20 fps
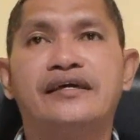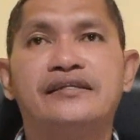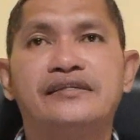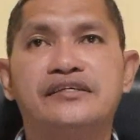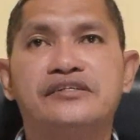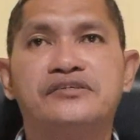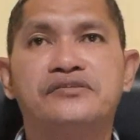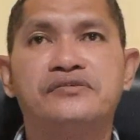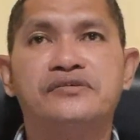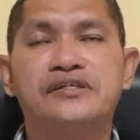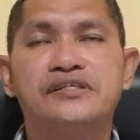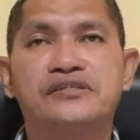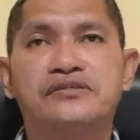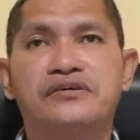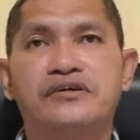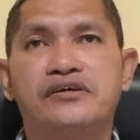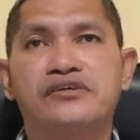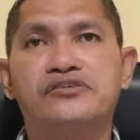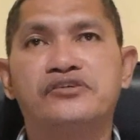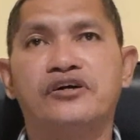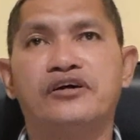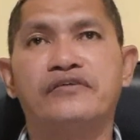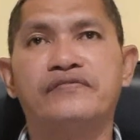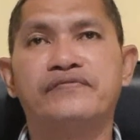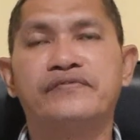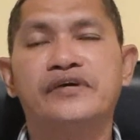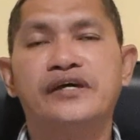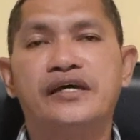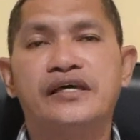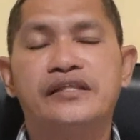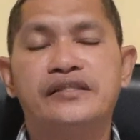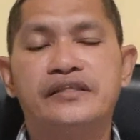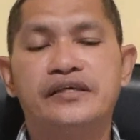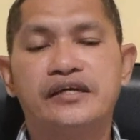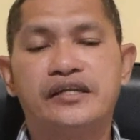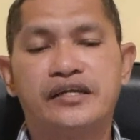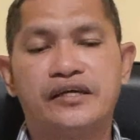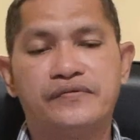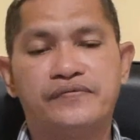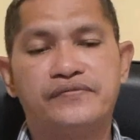then the student scores of
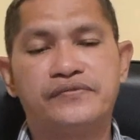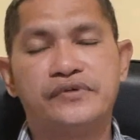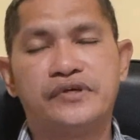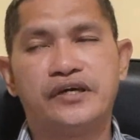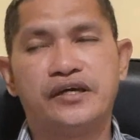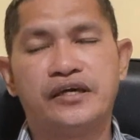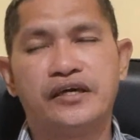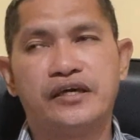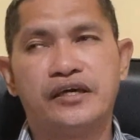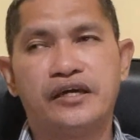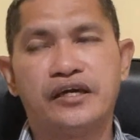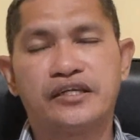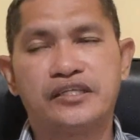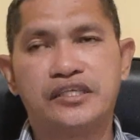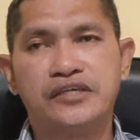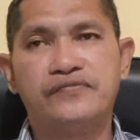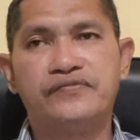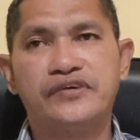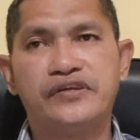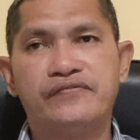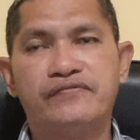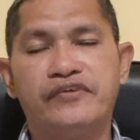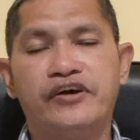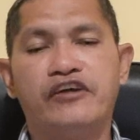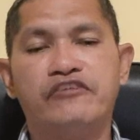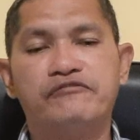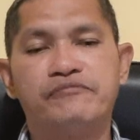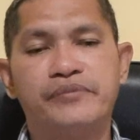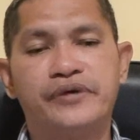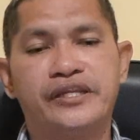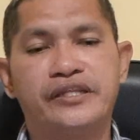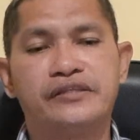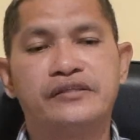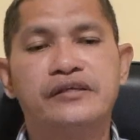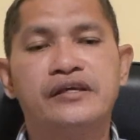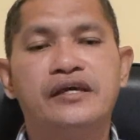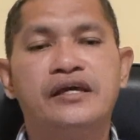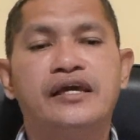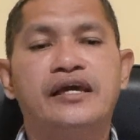their active involvement.